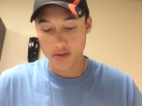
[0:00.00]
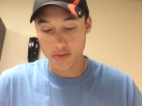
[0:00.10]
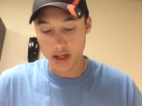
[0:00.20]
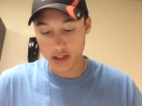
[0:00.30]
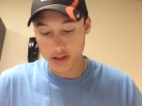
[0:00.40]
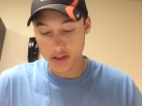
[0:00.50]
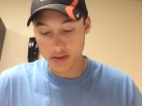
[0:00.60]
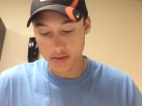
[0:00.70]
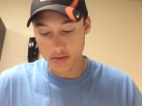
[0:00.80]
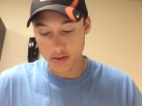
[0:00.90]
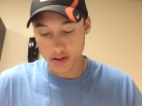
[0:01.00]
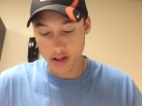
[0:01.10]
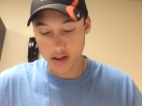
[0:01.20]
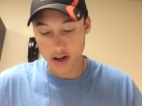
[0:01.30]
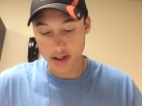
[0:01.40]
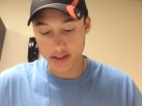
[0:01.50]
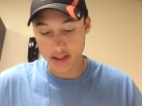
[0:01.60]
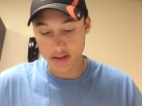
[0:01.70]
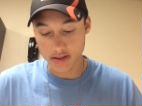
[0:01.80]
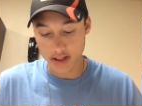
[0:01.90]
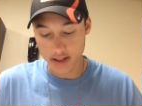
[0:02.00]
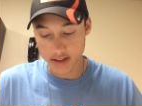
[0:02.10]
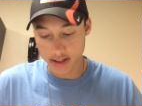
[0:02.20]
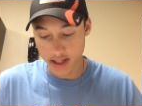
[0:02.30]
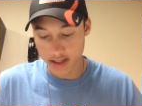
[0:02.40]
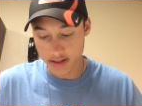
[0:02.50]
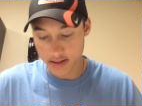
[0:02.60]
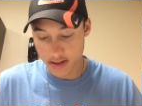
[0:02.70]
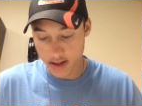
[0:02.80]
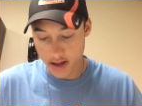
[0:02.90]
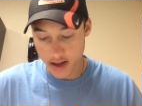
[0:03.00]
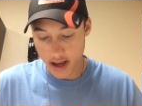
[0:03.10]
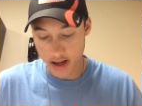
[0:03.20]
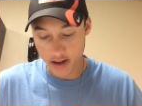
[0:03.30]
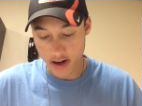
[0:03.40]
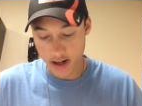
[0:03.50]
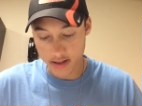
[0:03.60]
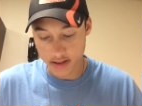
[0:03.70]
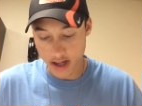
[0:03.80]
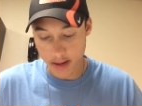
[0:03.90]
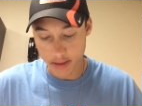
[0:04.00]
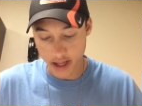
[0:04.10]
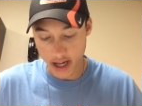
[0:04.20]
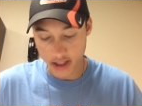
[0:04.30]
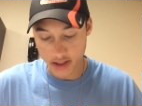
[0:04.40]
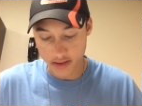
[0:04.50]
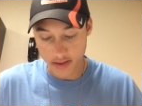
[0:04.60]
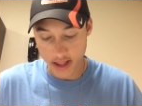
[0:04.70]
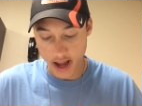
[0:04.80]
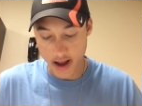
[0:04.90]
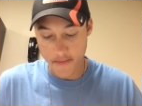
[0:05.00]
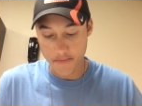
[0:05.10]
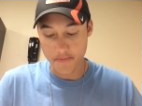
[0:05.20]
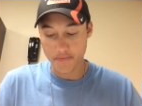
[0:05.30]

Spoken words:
which can cause sickle cell disease and cause complications with that.